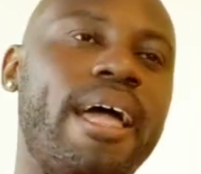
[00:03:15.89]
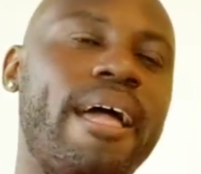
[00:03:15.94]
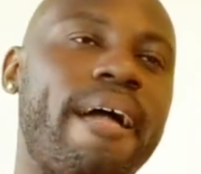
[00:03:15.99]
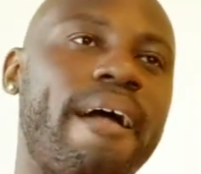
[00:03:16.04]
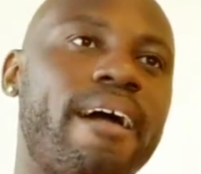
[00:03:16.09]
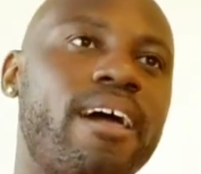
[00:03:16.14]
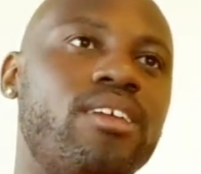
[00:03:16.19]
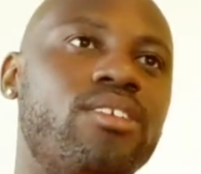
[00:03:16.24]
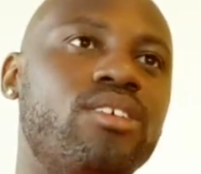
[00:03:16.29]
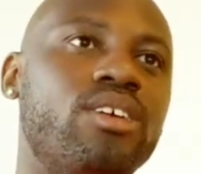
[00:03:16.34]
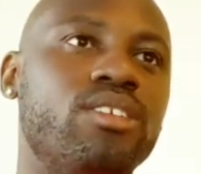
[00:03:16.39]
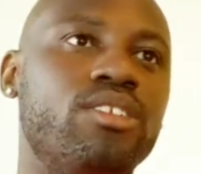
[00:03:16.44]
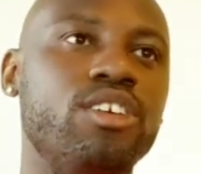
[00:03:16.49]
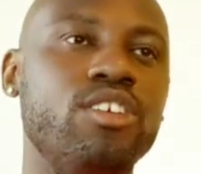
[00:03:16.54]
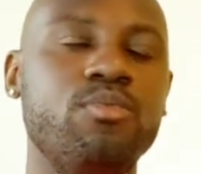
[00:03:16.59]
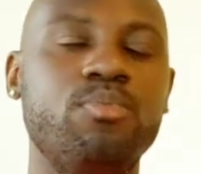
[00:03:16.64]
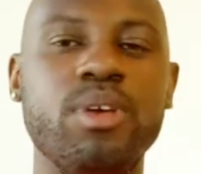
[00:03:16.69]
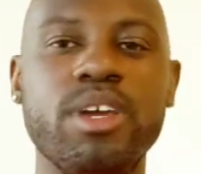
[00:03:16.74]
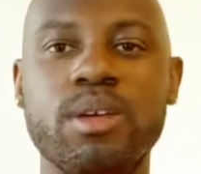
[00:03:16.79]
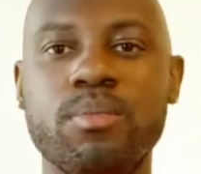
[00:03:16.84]
And
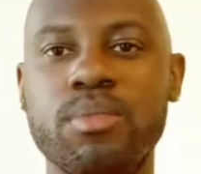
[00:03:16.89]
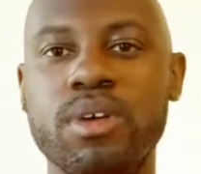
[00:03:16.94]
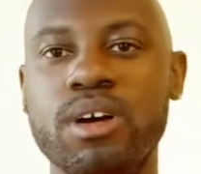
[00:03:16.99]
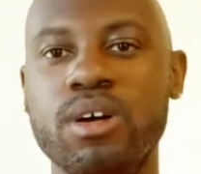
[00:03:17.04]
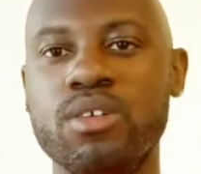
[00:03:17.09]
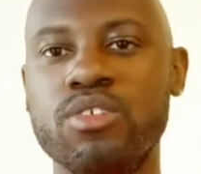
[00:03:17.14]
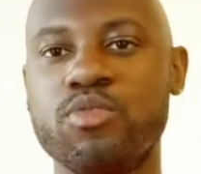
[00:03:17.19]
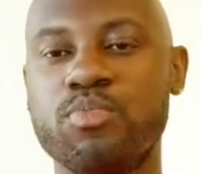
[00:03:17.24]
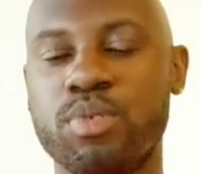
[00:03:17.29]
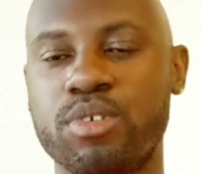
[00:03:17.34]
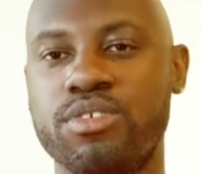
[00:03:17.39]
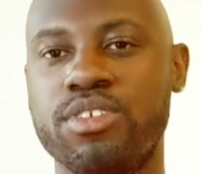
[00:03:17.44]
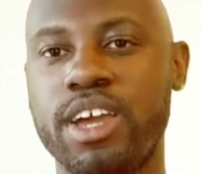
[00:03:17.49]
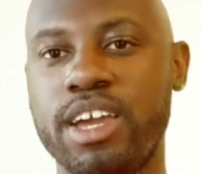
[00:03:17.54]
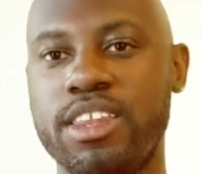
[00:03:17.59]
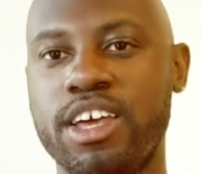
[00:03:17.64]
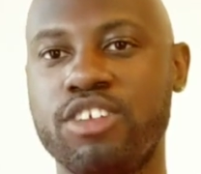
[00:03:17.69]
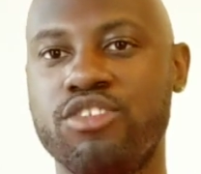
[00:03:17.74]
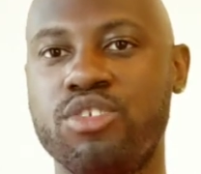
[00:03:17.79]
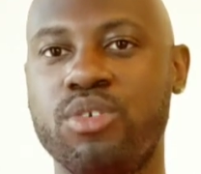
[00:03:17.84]
these big meals per
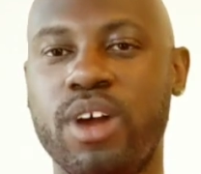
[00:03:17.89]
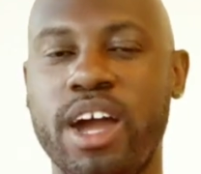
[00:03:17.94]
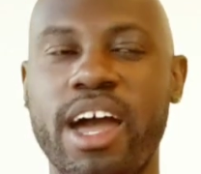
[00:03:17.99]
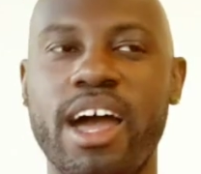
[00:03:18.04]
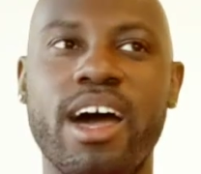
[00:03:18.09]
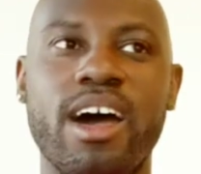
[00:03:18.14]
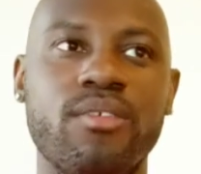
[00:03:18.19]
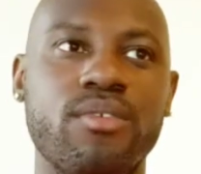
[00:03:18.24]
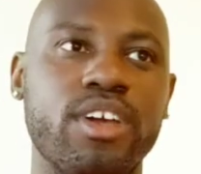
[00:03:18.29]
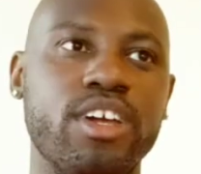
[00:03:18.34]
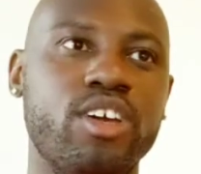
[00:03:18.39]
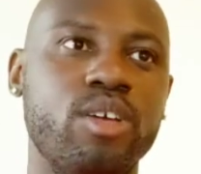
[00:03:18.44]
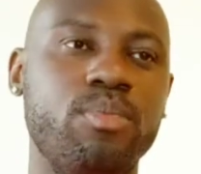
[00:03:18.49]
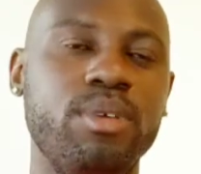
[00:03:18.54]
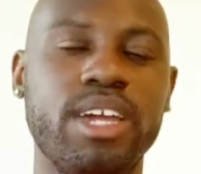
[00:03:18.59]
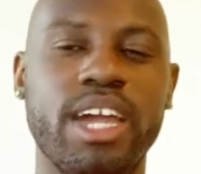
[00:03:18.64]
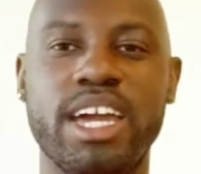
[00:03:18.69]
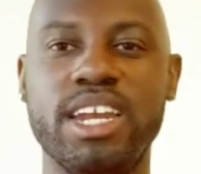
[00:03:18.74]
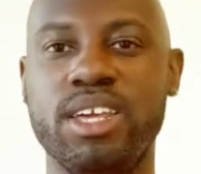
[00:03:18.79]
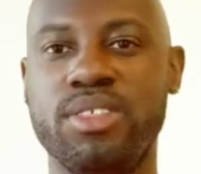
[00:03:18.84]
day that you have, it
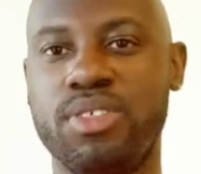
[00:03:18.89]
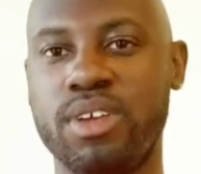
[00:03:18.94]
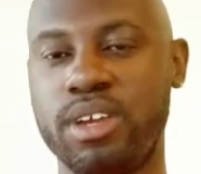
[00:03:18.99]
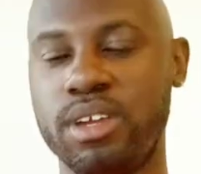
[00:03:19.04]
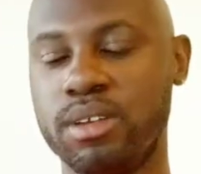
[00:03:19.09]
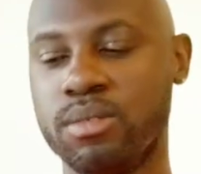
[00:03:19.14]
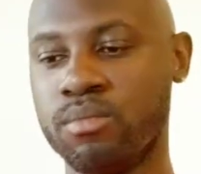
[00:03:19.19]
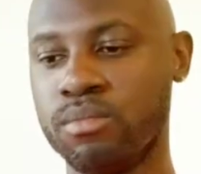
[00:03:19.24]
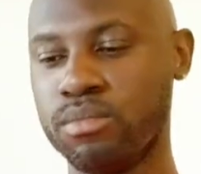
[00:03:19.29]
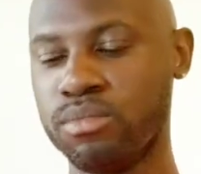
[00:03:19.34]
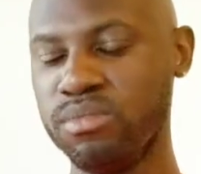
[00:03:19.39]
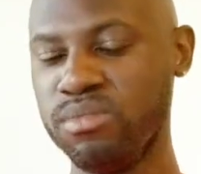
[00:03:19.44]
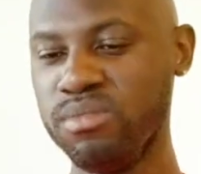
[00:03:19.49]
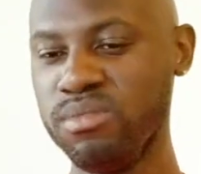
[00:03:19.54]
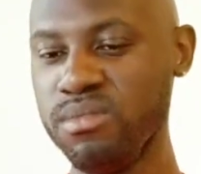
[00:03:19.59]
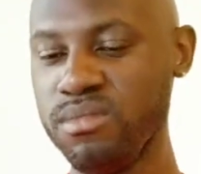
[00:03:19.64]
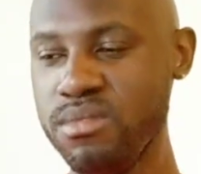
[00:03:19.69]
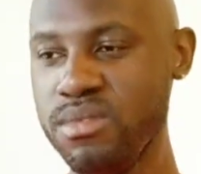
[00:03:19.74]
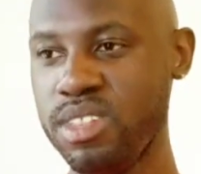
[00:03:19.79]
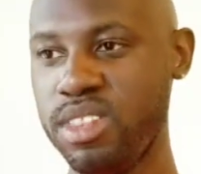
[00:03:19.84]
could be anything
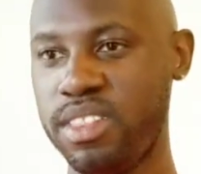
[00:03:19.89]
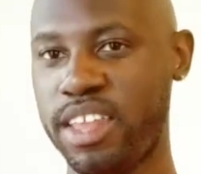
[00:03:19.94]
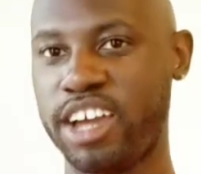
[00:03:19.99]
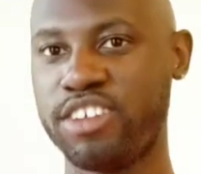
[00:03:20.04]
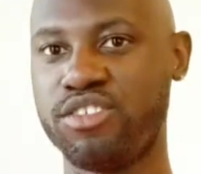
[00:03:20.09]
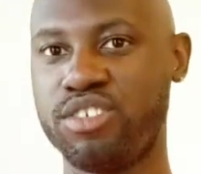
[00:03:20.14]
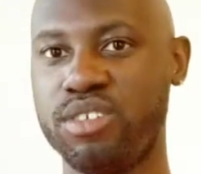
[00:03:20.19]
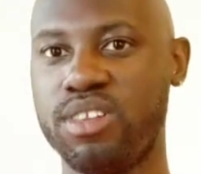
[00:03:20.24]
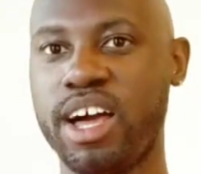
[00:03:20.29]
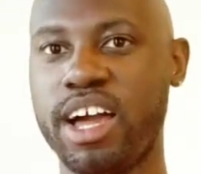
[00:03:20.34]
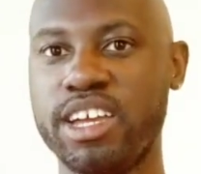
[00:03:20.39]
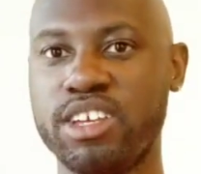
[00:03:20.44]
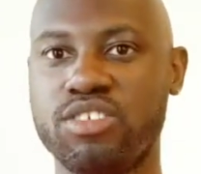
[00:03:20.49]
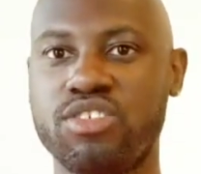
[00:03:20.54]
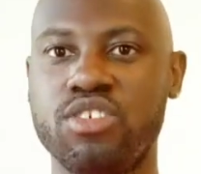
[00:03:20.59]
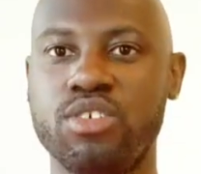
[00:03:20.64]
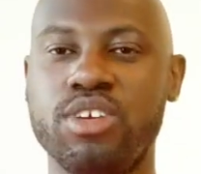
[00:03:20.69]
that you like.